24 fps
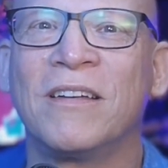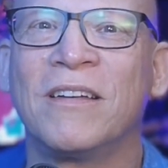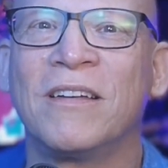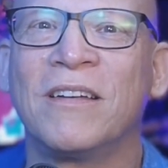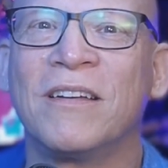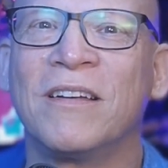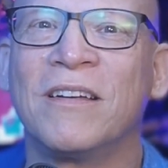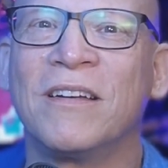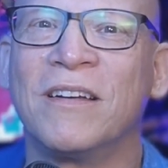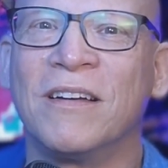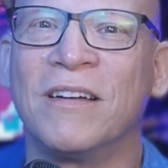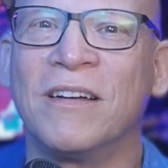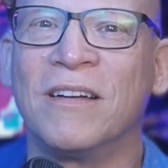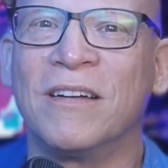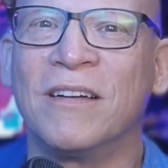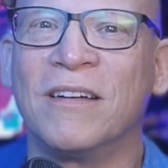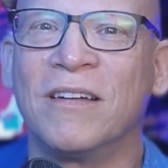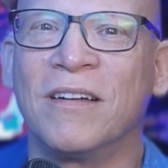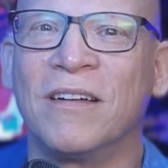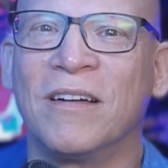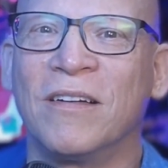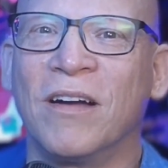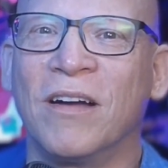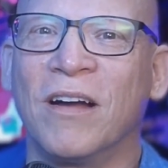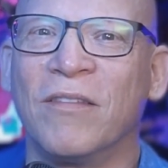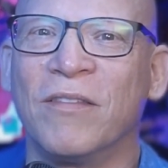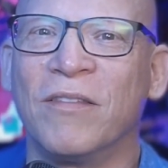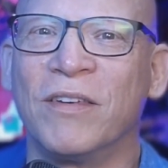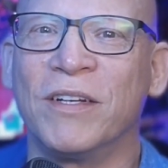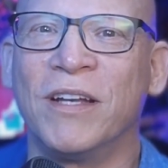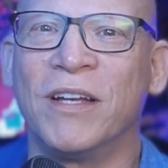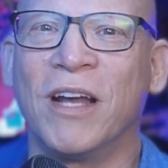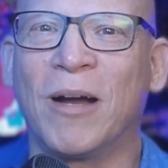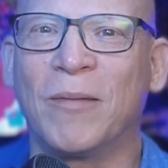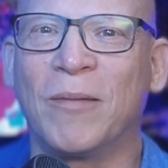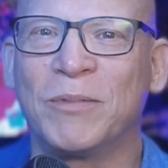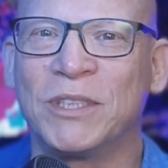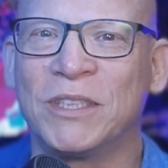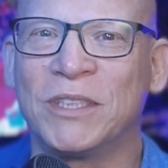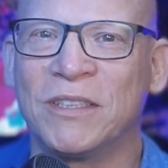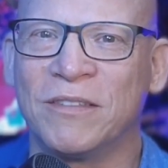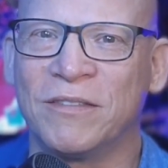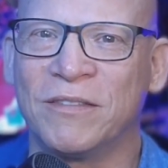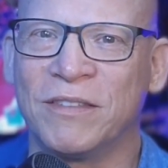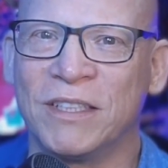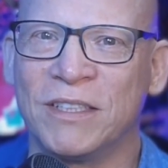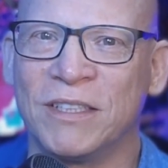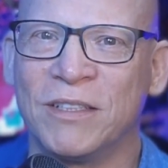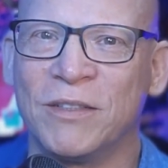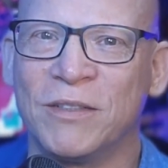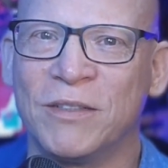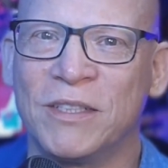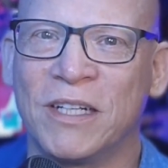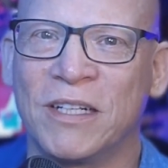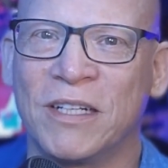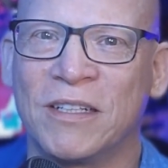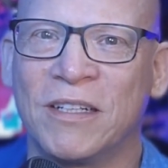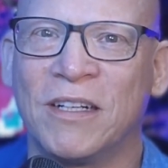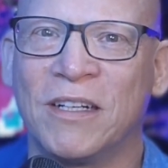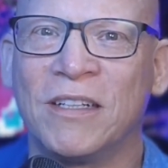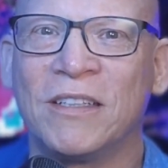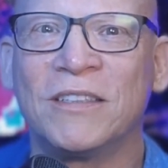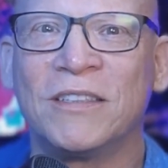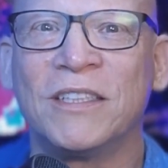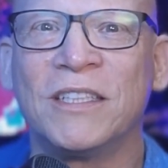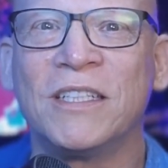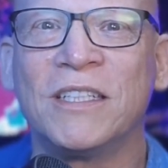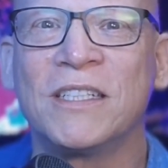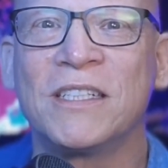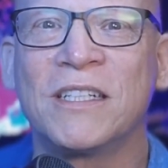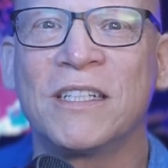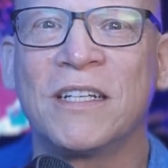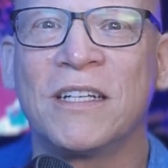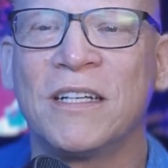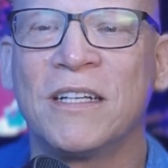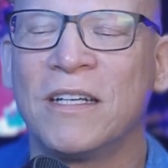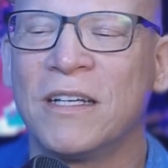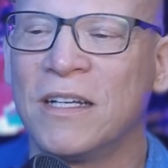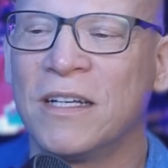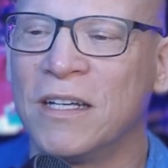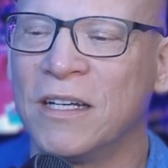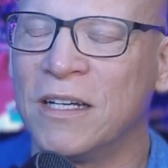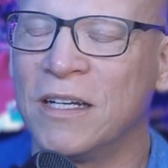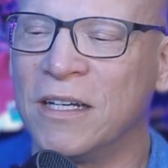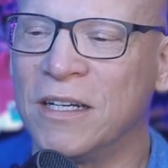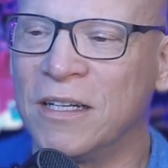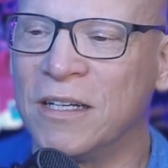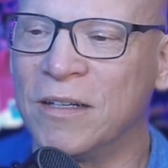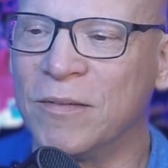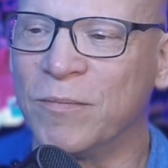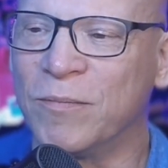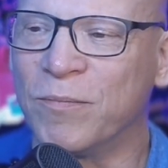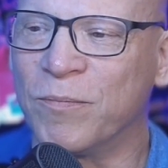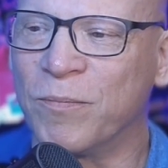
of adoption of these new technologies. When